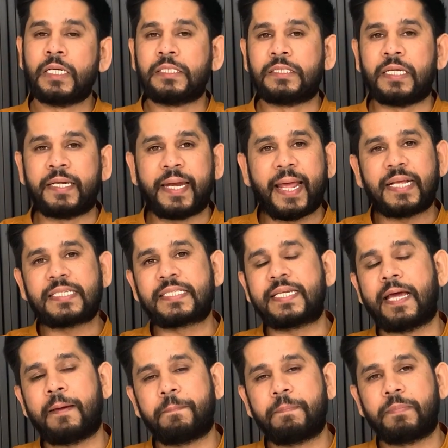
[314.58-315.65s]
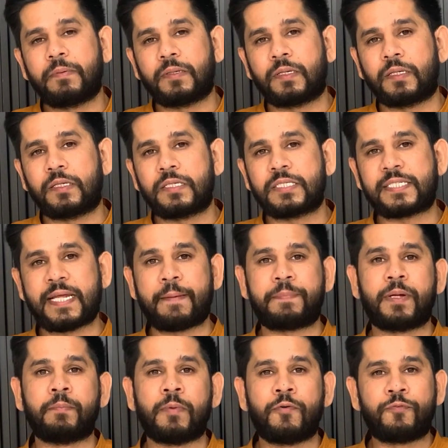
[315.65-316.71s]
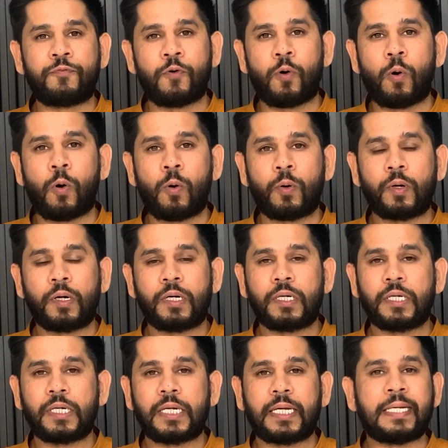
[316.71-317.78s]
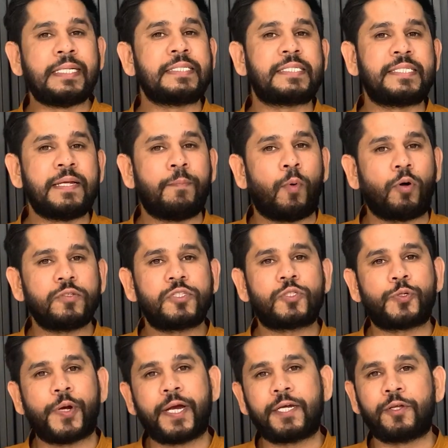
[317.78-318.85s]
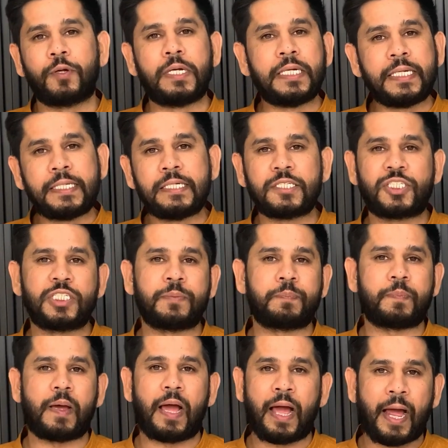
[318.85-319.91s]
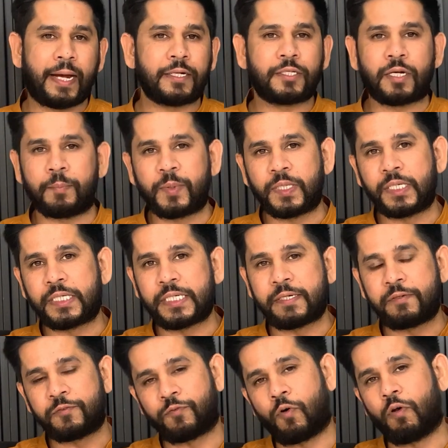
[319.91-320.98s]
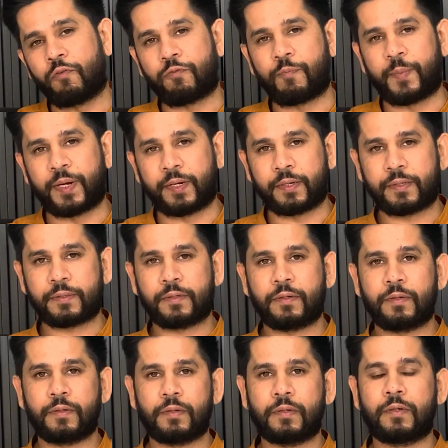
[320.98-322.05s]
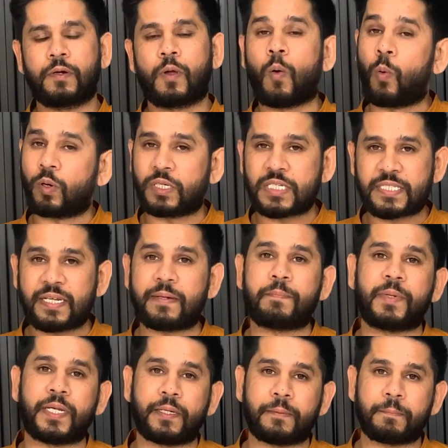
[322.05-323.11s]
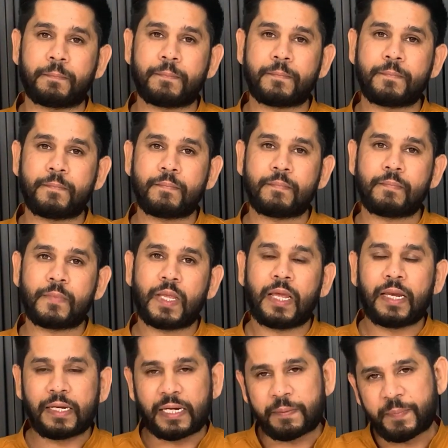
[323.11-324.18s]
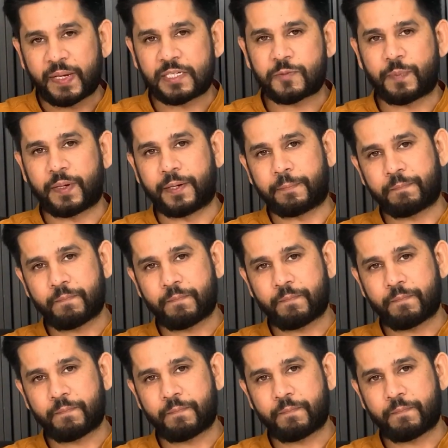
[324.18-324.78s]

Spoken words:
The next step, step number 4, is demonstrate your leadership and community involvement. What does that mean? Let me explain.